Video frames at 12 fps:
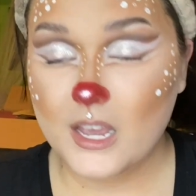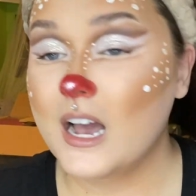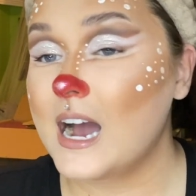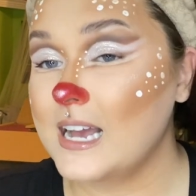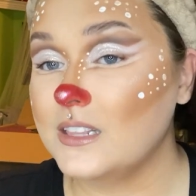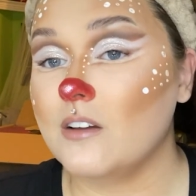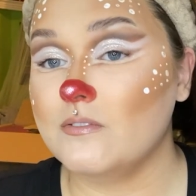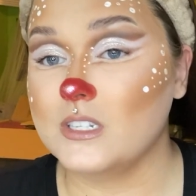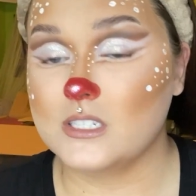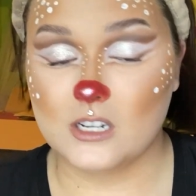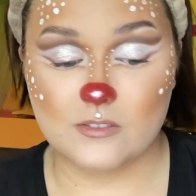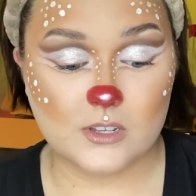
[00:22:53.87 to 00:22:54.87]
I love this
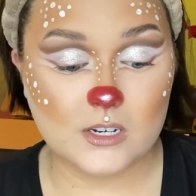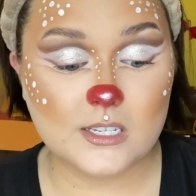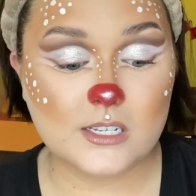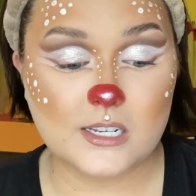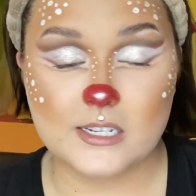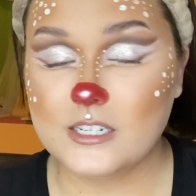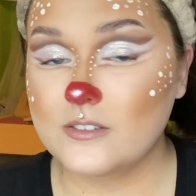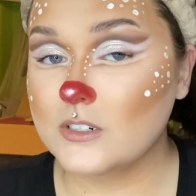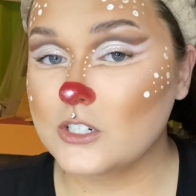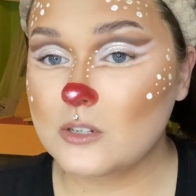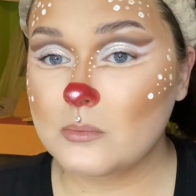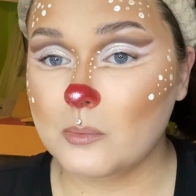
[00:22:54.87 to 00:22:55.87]
stuff. There is a tinted
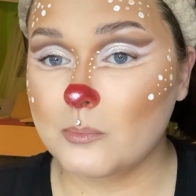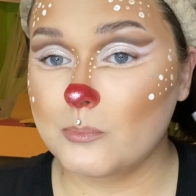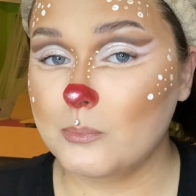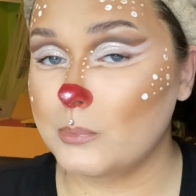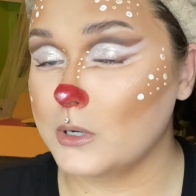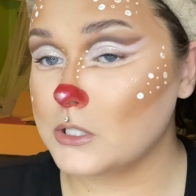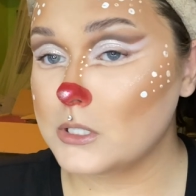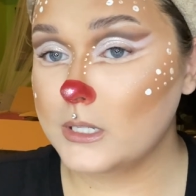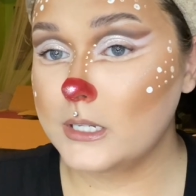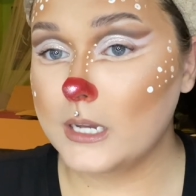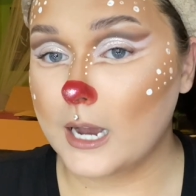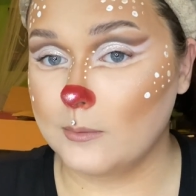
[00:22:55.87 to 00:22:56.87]
version, but
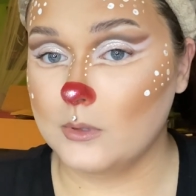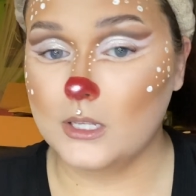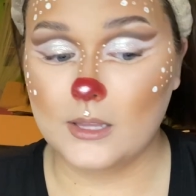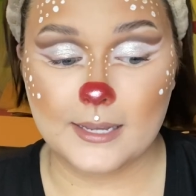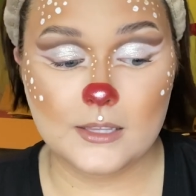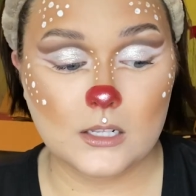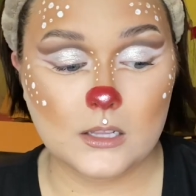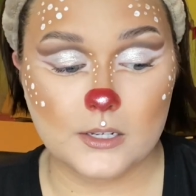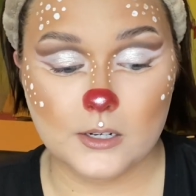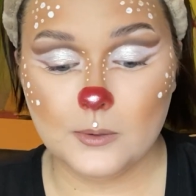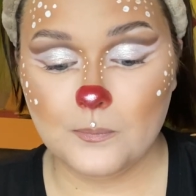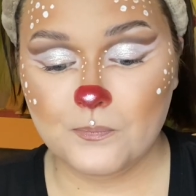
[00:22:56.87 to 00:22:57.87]
personally, I really like the
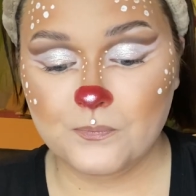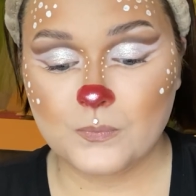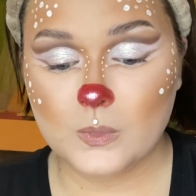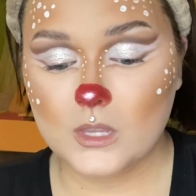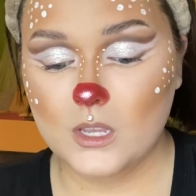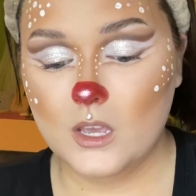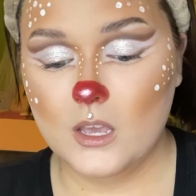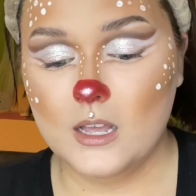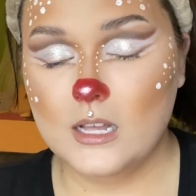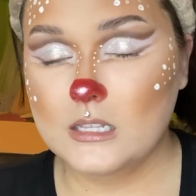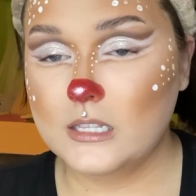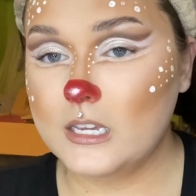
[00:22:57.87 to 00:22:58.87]
clear.
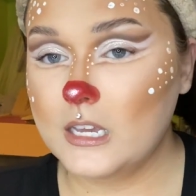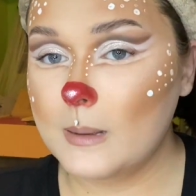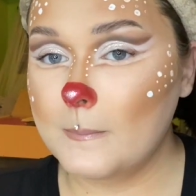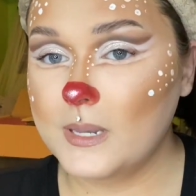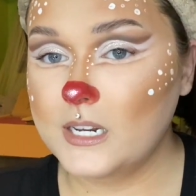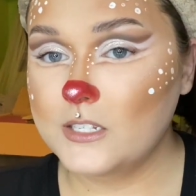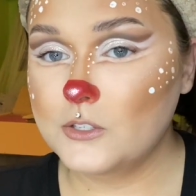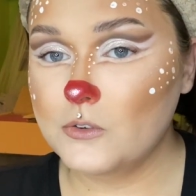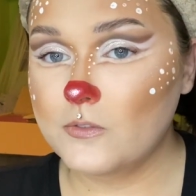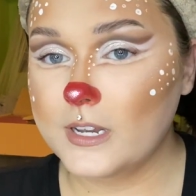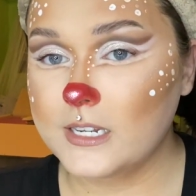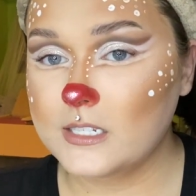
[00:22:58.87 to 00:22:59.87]
The mini Too
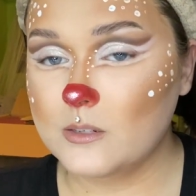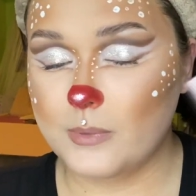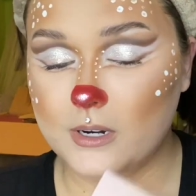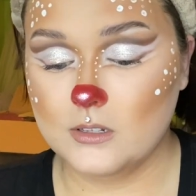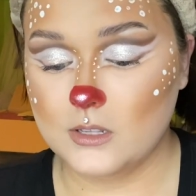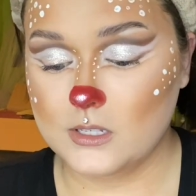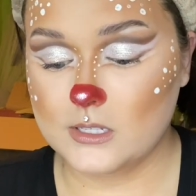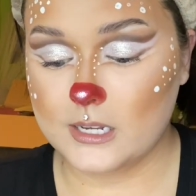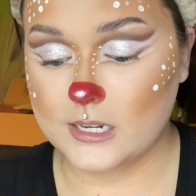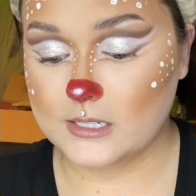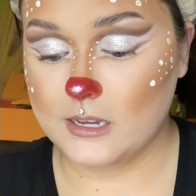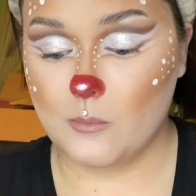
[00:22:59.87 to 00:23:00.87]
Faced Better Than
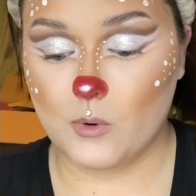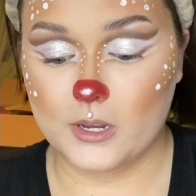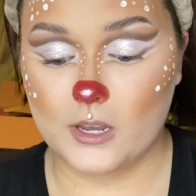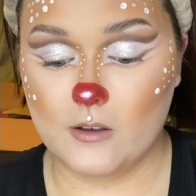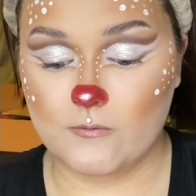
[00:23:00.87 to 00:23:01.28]
Sex I'm working on